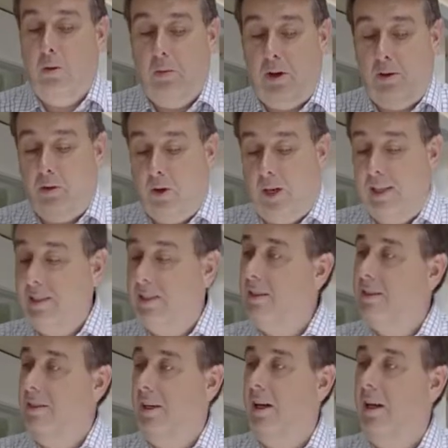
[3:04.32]
But if right at the
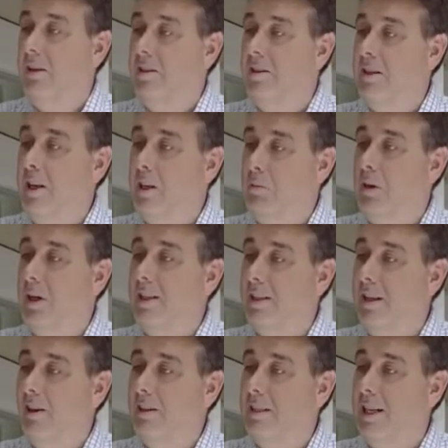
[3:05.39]
start as an enterprise
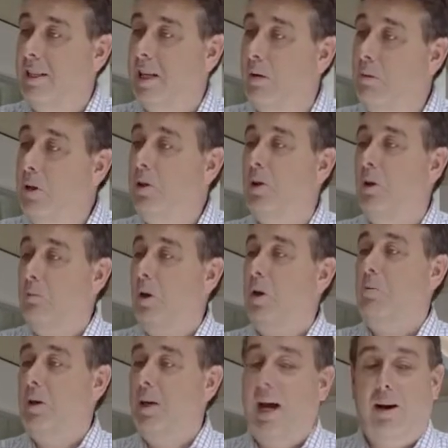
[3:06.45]
architect I've been jumping
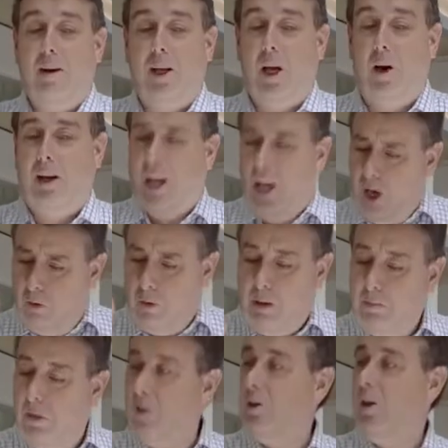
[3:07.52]
up and down and going, we
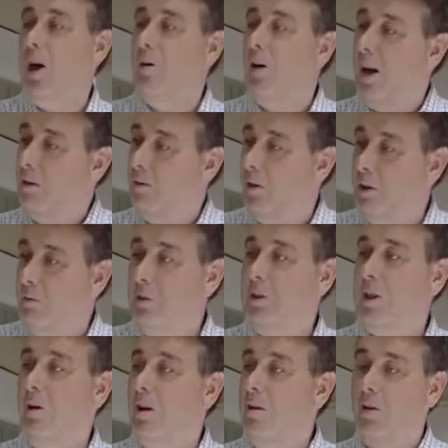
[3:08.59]
must go
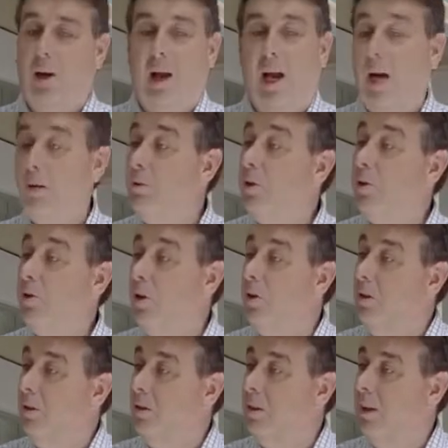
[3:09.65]
iPhone, I'm too
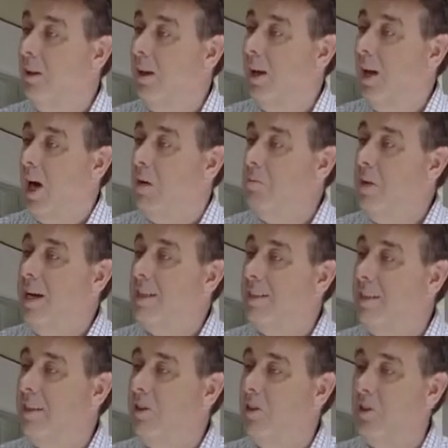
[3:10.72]
soon. I'm
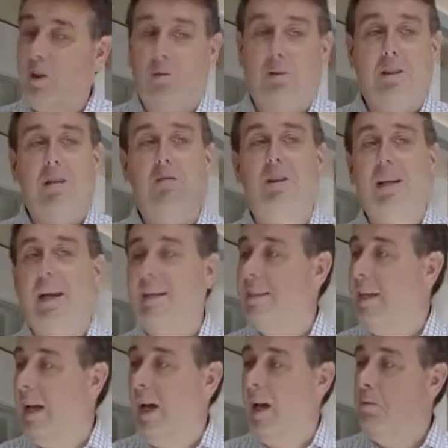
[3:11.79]
basically just on whatever the next
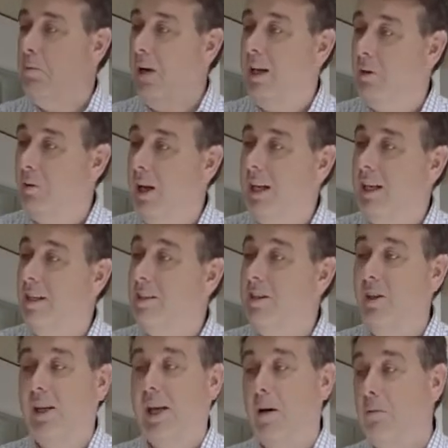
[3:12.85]
hype bandwagon is,
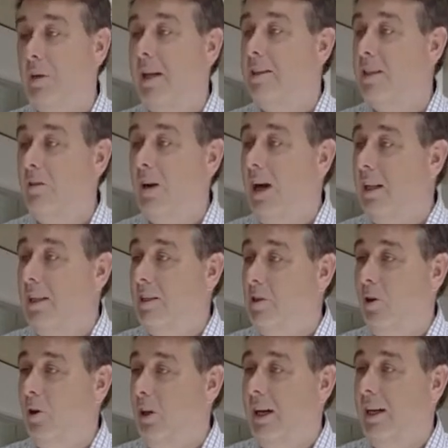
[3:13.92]
and you can get plenty of
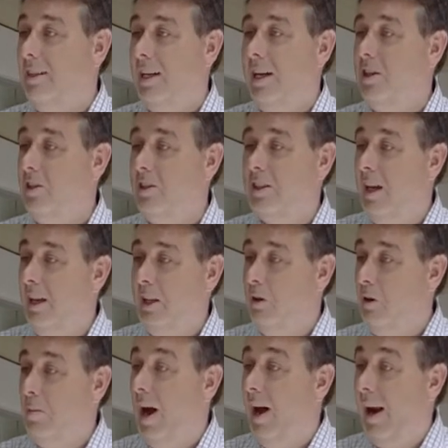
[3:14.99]
analyst organisations telling
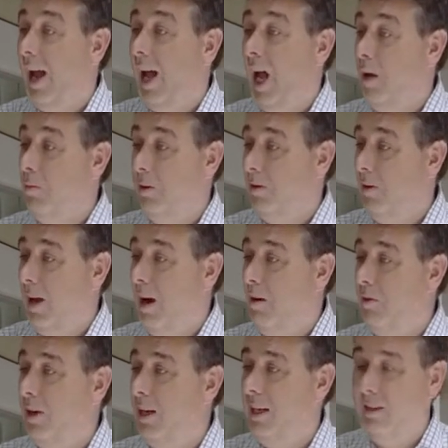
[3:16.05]
you about hype
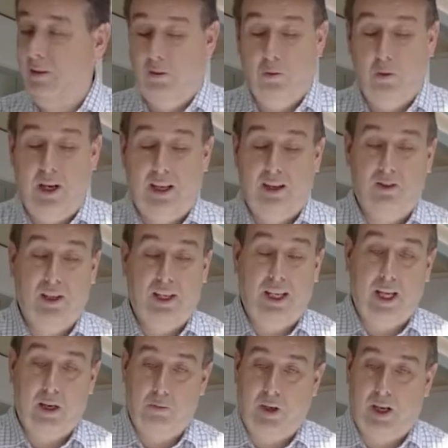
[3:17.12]
every week of the
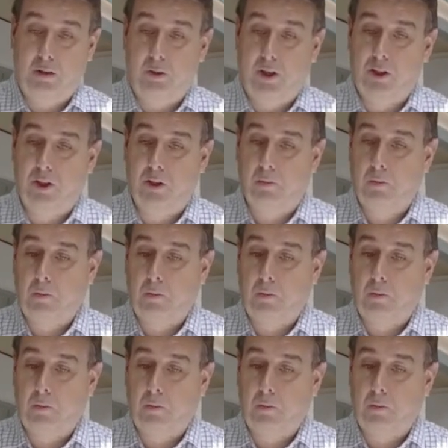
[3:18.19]
year pretty much.